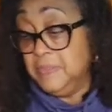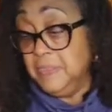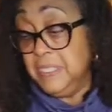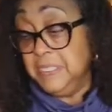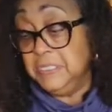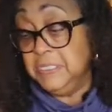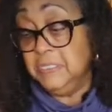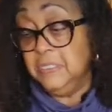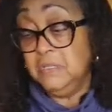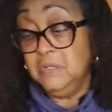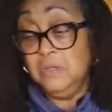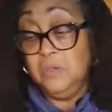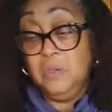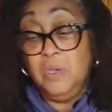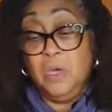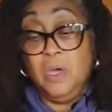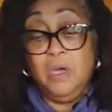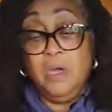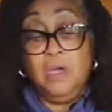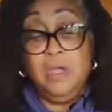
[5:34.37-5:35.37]
This sort of
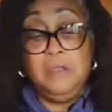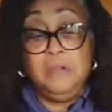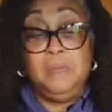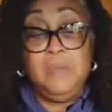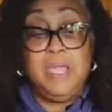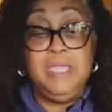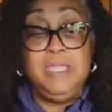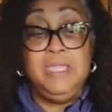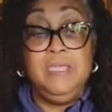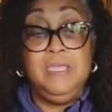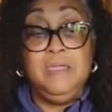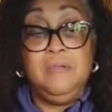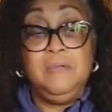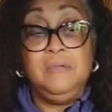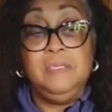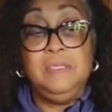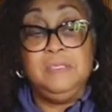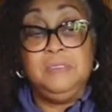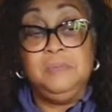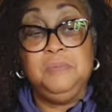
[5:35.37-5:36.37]
heart right
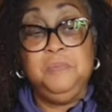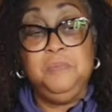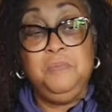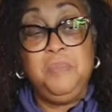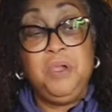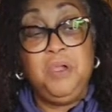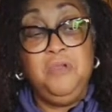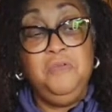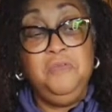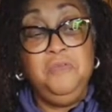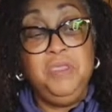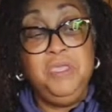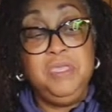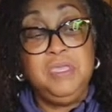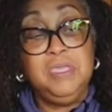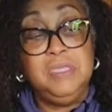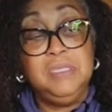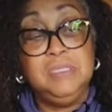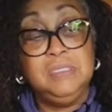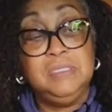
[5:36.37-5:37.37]
here is
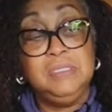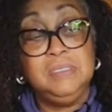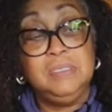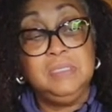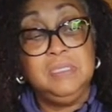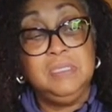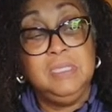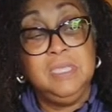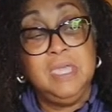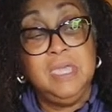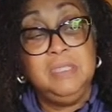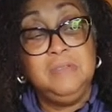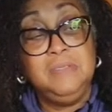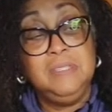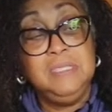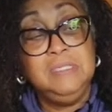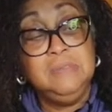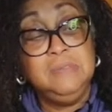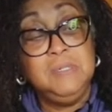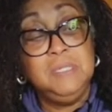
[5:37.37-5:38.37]
perfect.
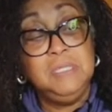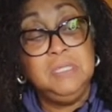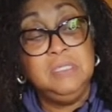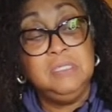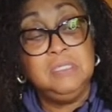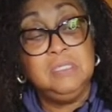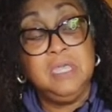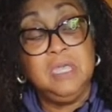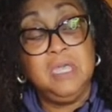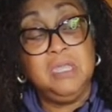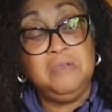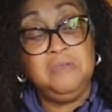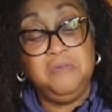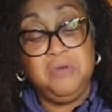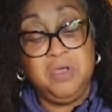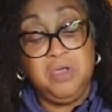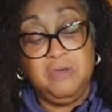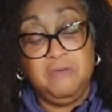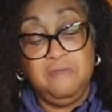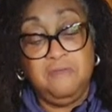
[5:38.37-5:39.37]
This one is kind of
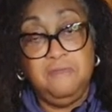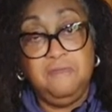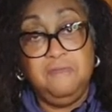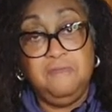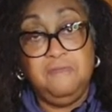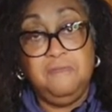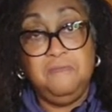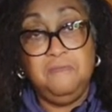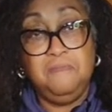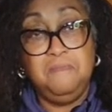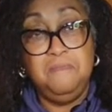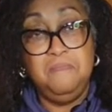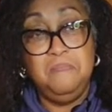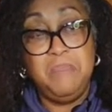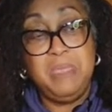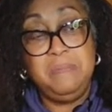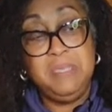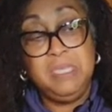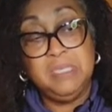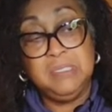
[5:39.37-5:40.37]
a
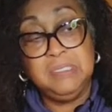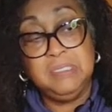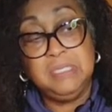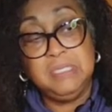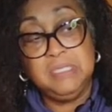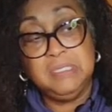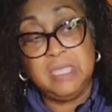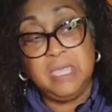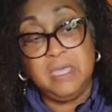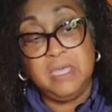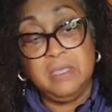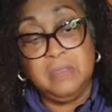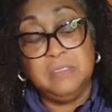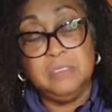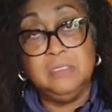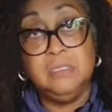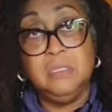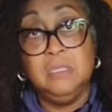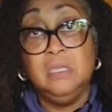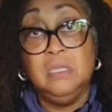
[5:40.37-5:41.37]
maybe a 6 ounce.
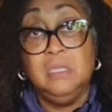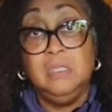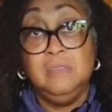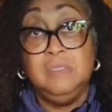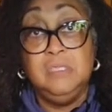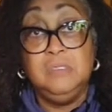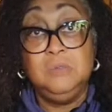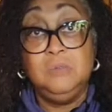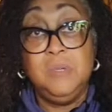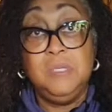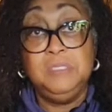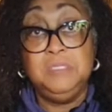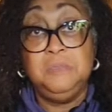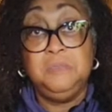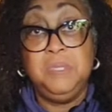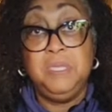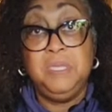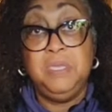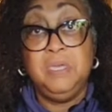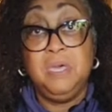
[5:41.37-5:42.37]
This
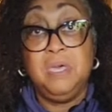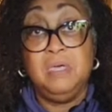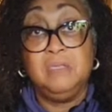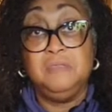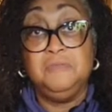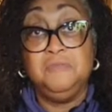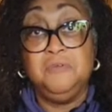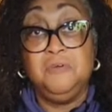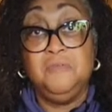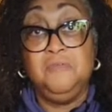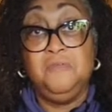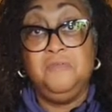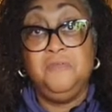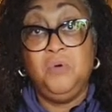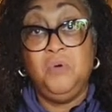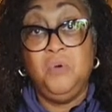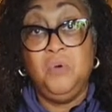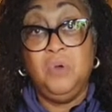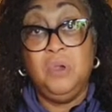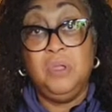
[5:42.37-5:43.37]
recipe calls for
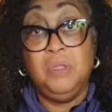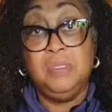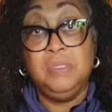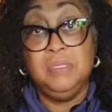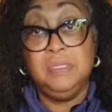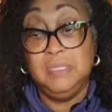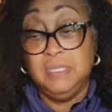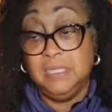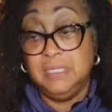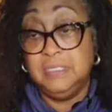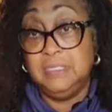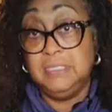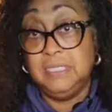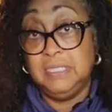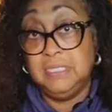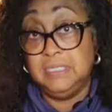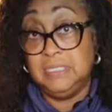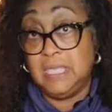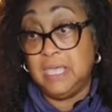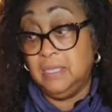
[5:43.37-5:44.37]
4
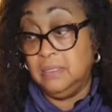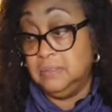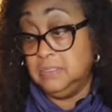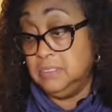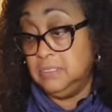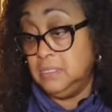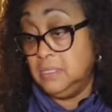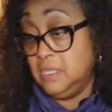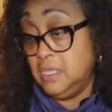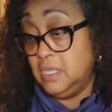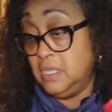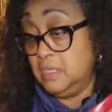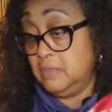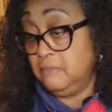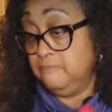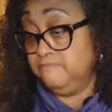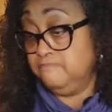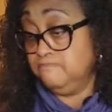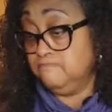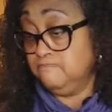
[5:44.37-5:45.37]
6
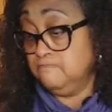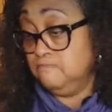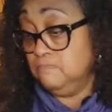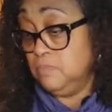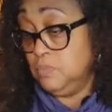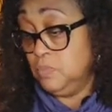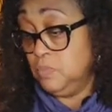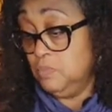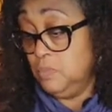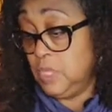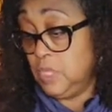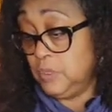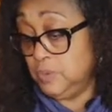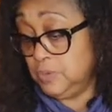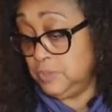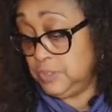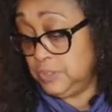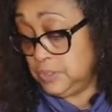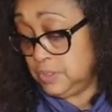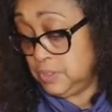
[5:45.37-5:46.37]
ounce
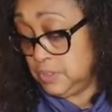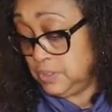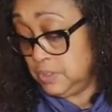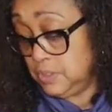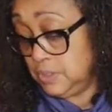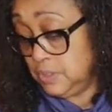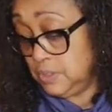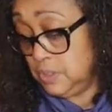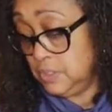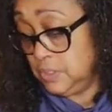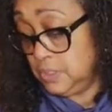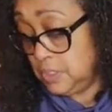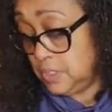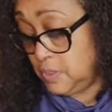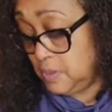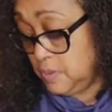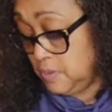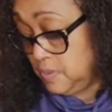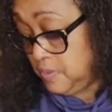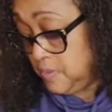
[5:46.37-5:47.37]
bowls.
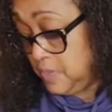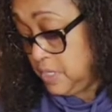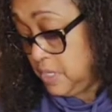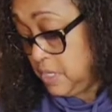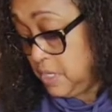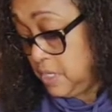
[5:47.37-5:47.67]
So